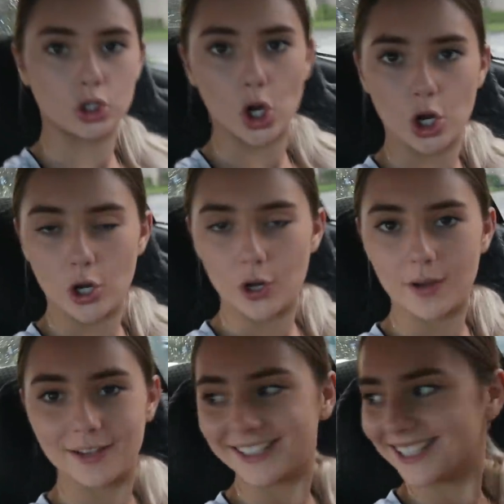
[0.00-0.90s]

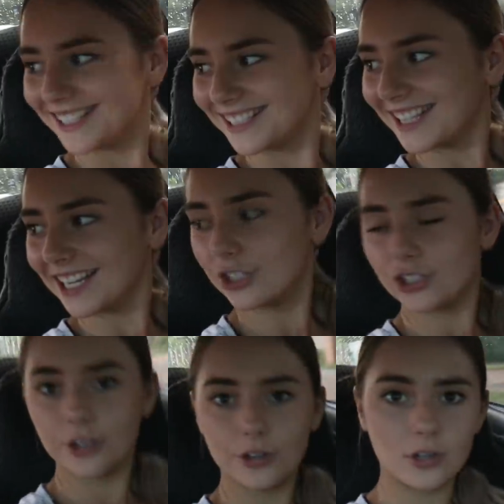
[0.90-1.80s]
So stay
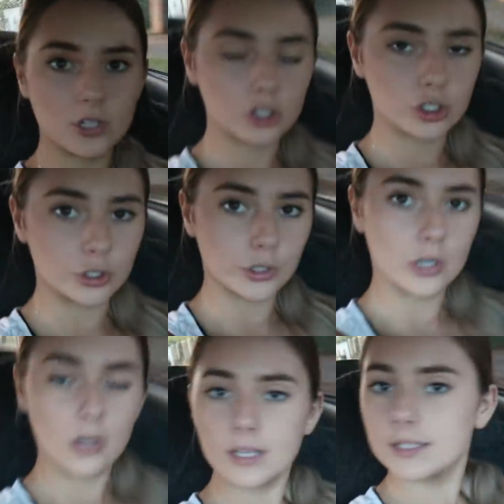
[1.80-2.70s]
tuned to
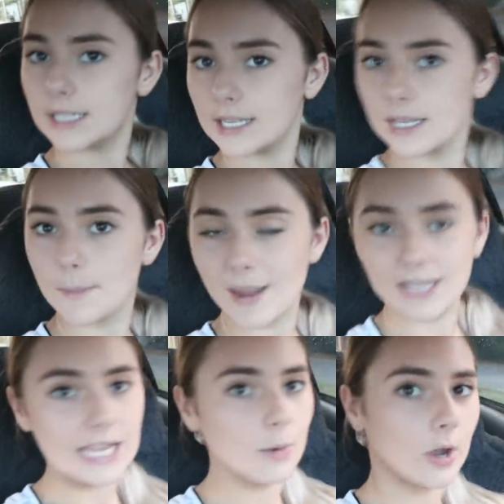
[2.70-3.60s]
see my
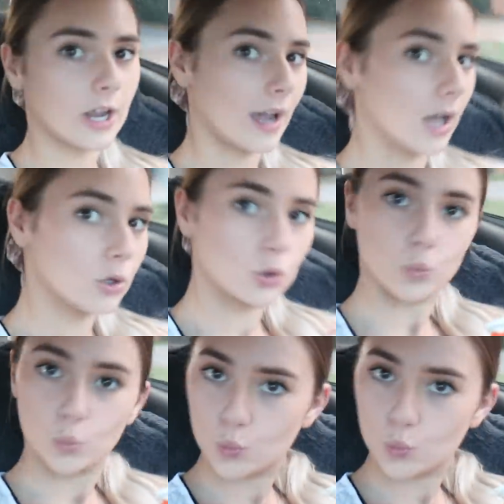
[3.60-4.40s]
leg workout.